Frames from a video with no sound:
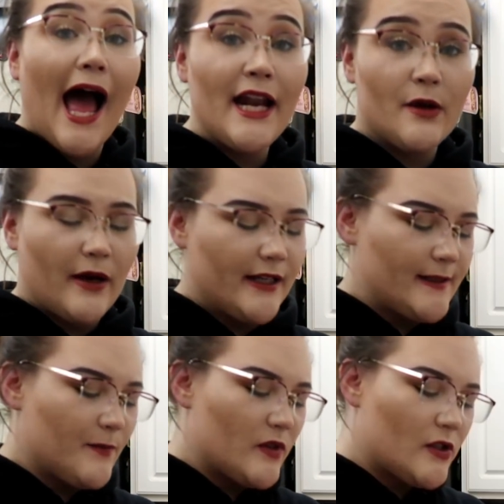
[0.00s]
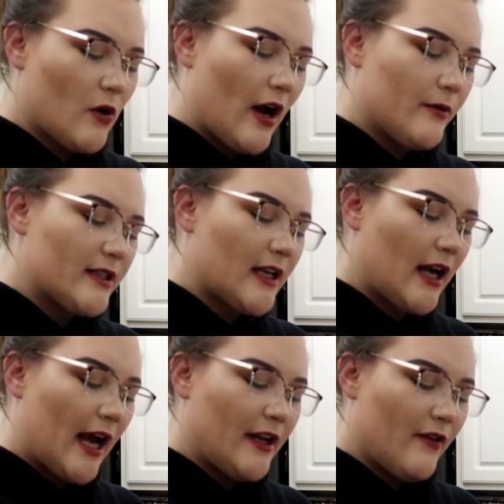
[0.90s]
Anyways, so I was
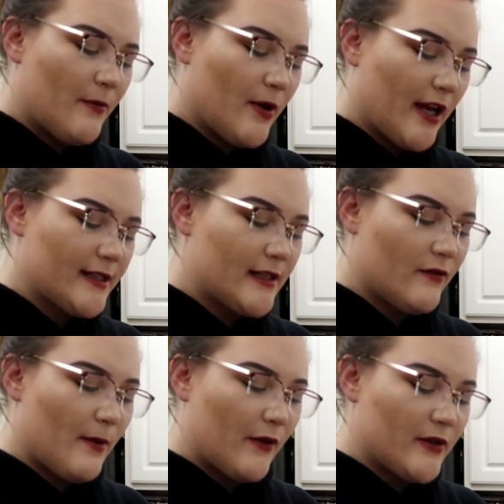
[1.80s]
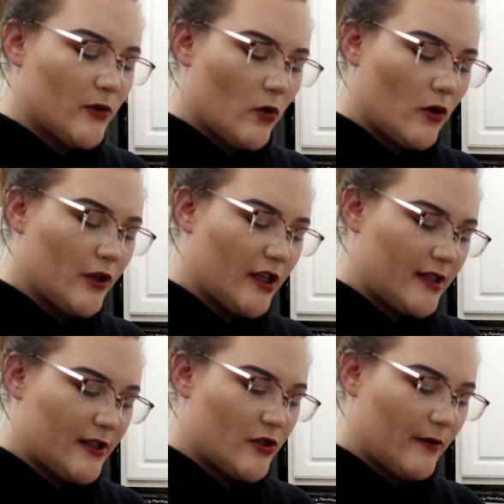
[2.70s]
kind of apprehensive about this whole hoodie
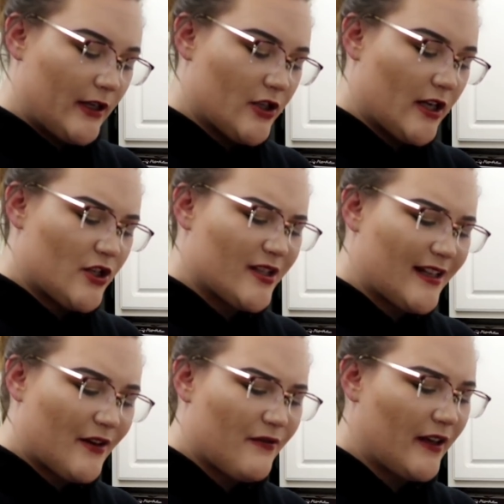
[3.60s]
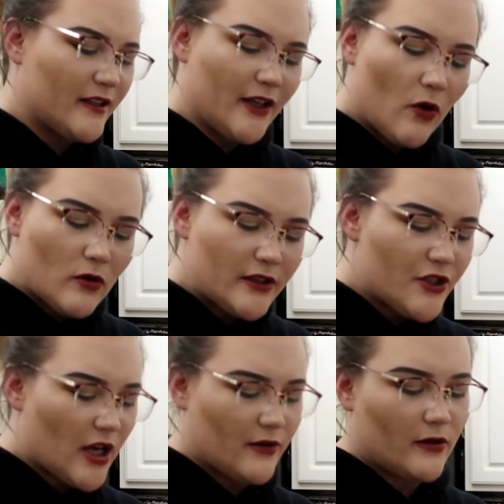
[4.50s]
situation and just like feeling old
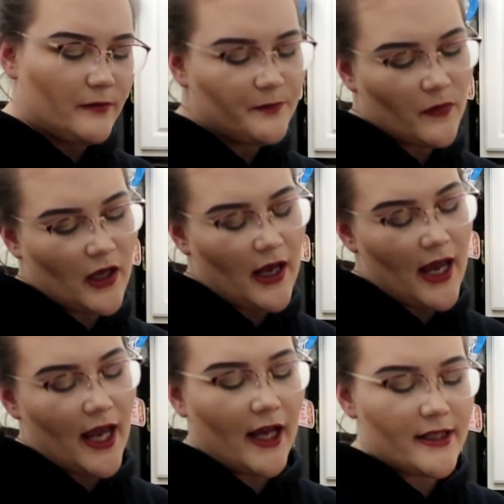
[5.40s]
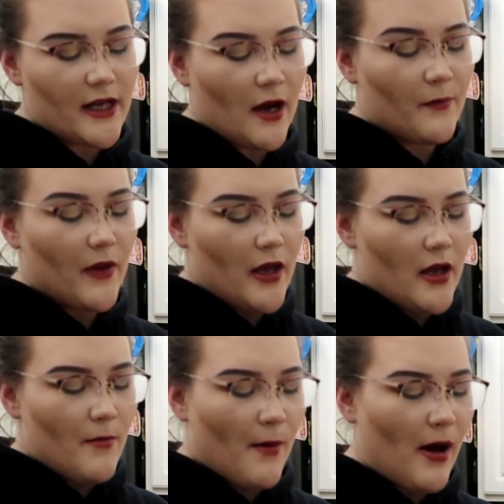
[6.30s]
in general. And um,
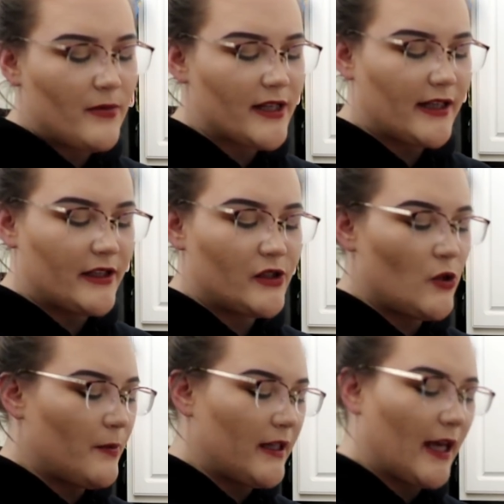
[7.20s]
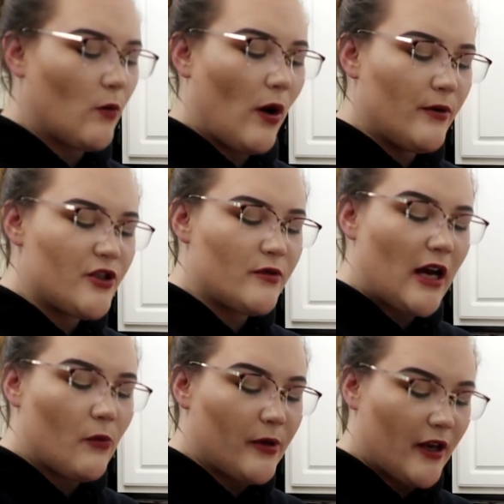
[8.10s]
my mom was like, that's stupid. Like, what would you
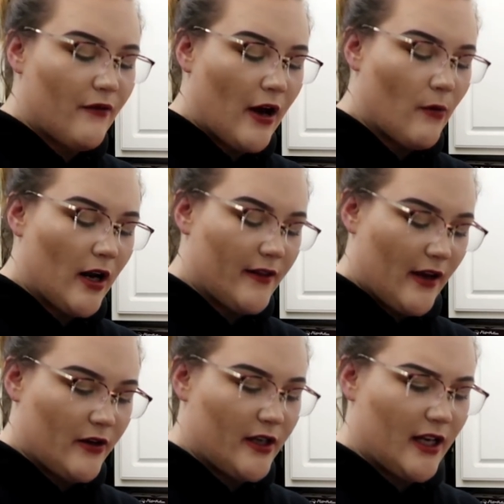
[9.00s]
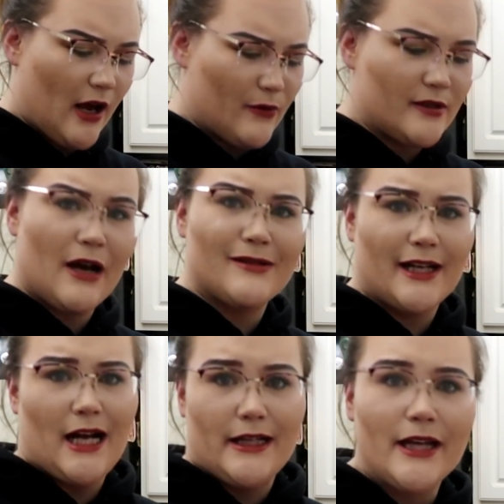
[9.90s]
tell me if I wanted that hoodie? And I was, I was
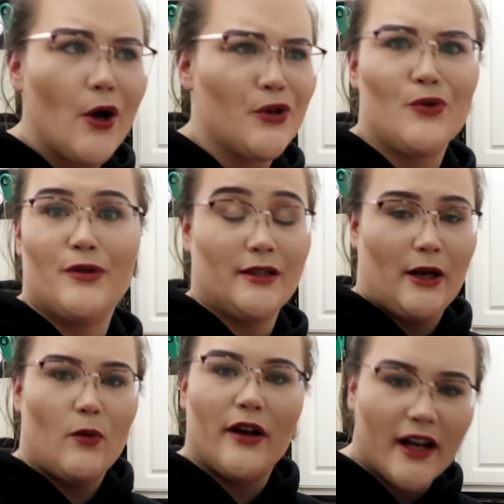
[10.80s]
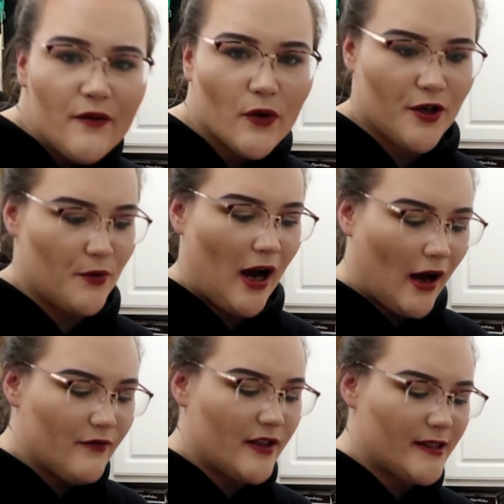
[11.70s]
like, I'd tell you, like, we'll get it for you.
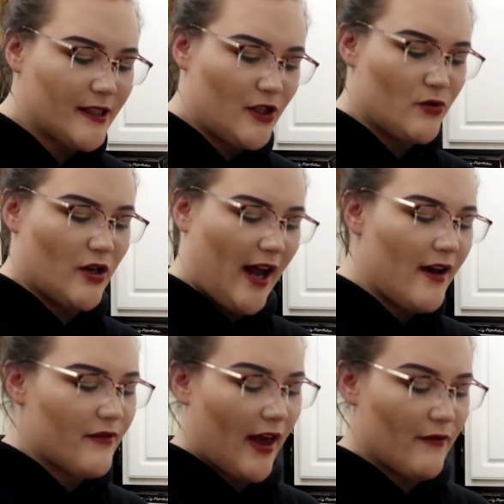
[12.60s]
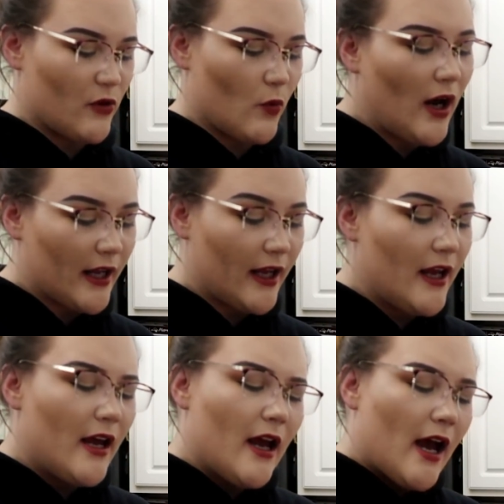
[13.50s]
Obviously, you should have that if you want it.
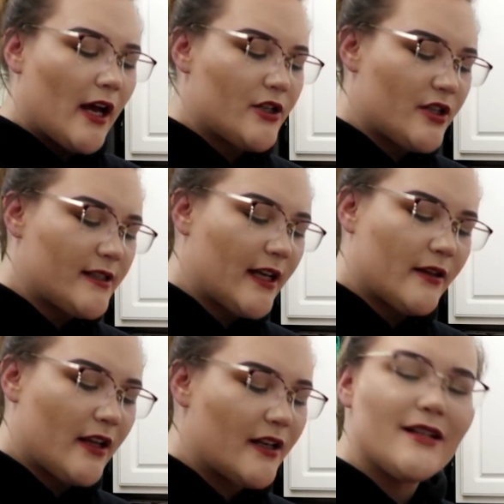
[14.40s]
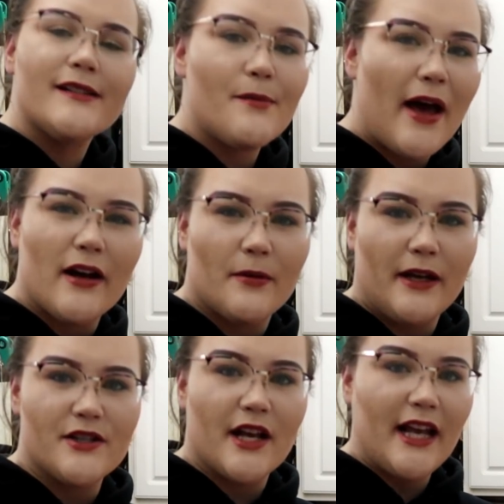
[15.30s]
And she's like, then it doesn't matter,
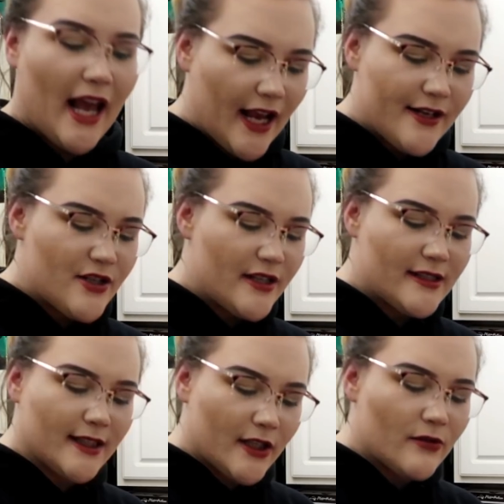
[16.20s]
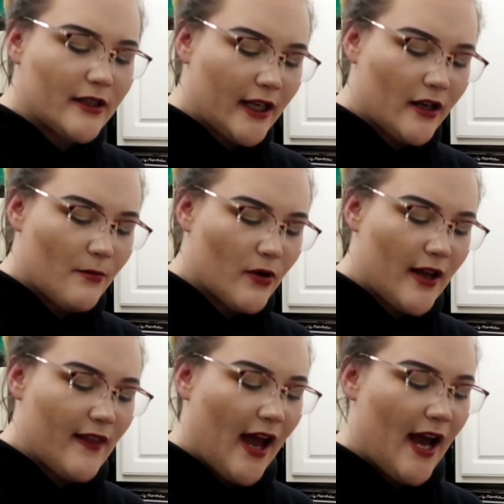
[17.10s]
Paige. Like, age is literally a number,
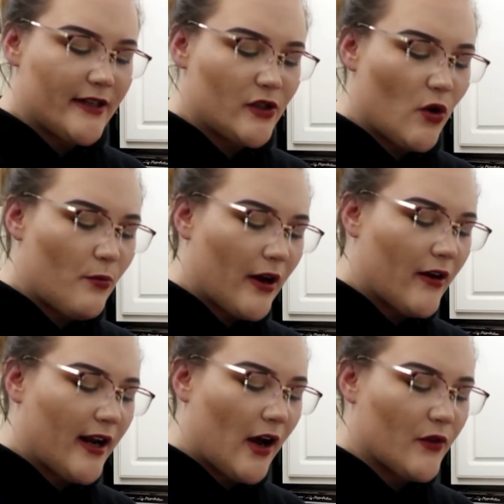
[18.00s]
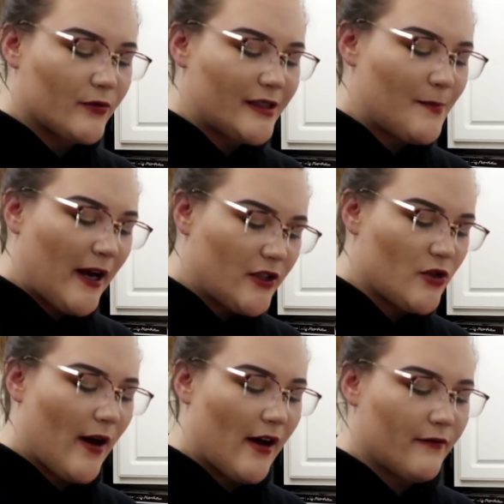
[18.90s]
and that has no bearing on the respect
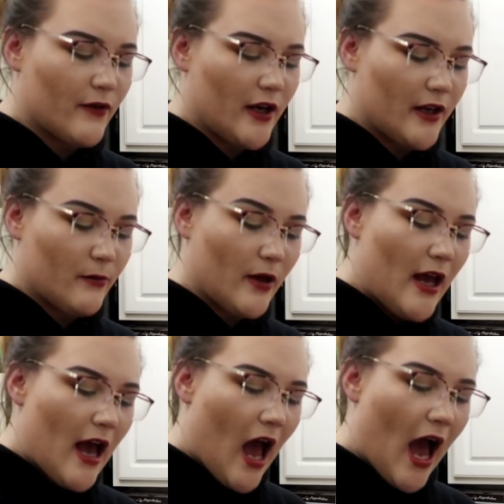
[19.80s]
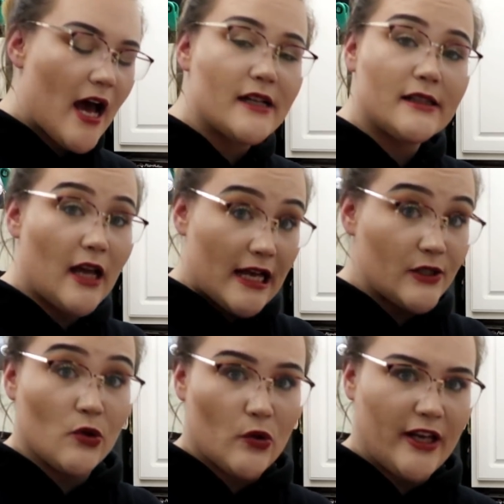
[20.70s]
you have for him as as
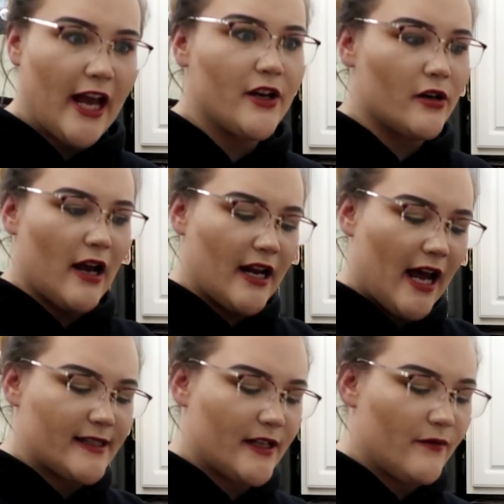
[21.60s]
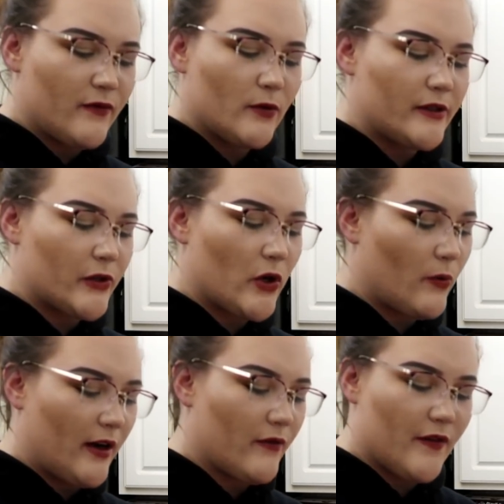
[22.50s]
a creator and as an influencer or
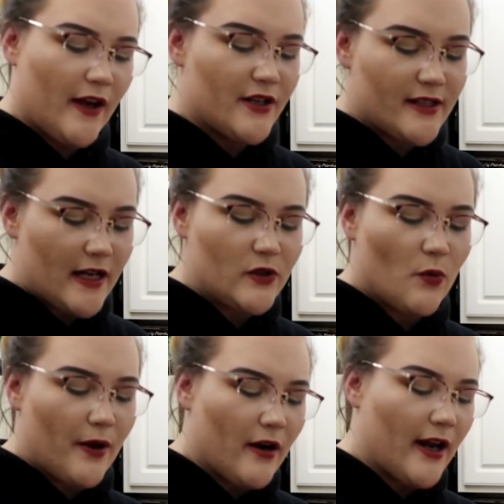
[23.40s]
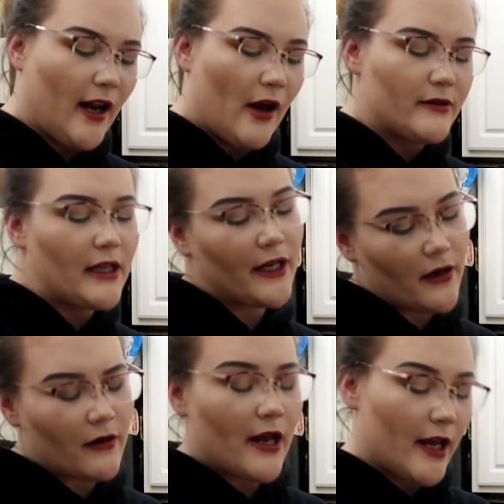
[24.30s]
whatever. That just has no bearing. And I was
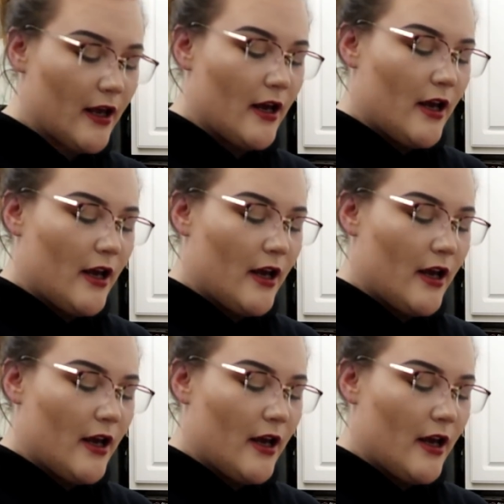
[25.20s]
like, all right,